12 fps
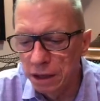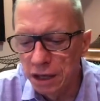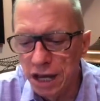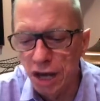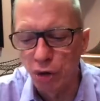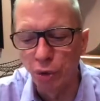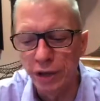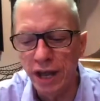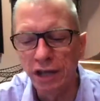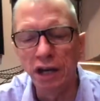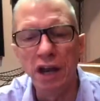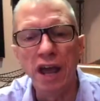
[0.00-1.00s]
He
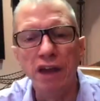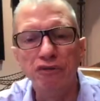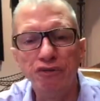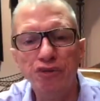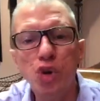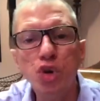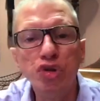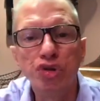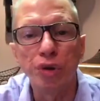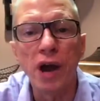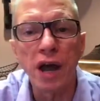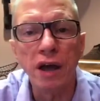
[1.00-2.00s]
created a food
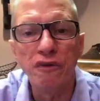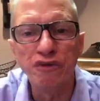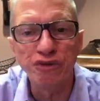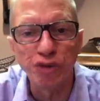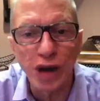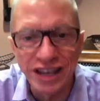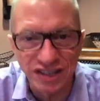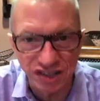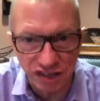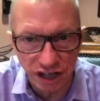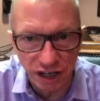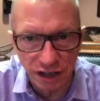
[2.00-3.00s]
truck
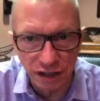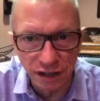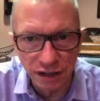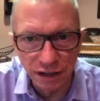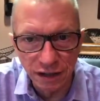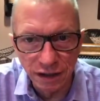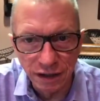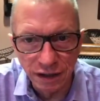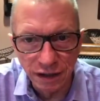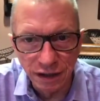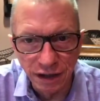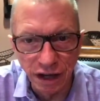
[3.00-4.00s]
frenzy
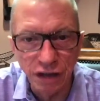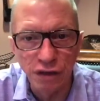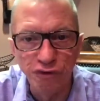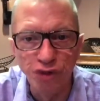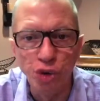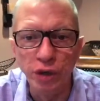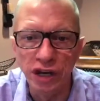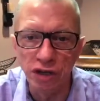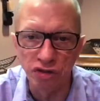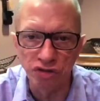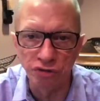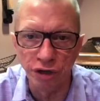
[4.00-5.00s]
in the food
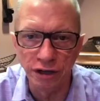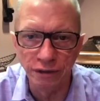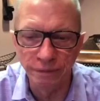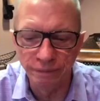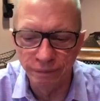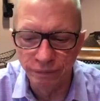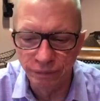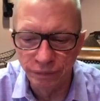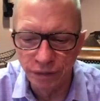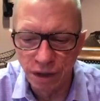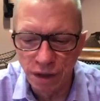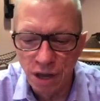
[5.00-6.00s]
industry.
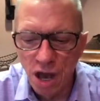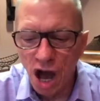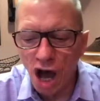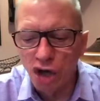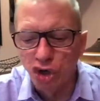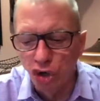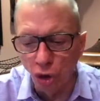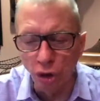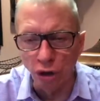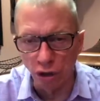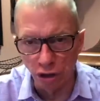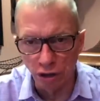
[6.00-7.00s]
A
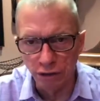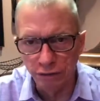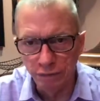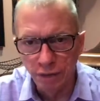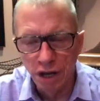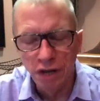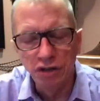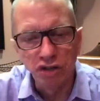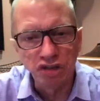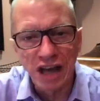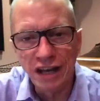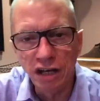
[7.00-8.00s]
girl
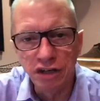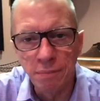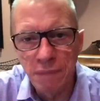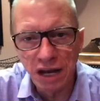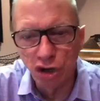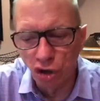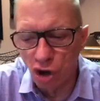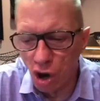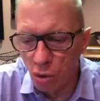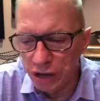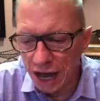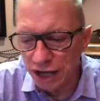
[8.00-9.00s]
decided to make her
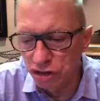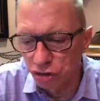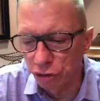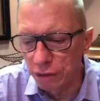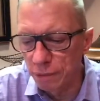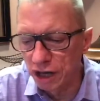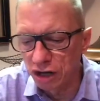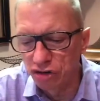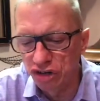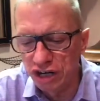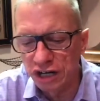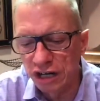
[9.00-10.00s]
own ice cream because
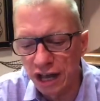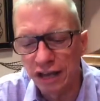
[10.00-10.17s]
she didn't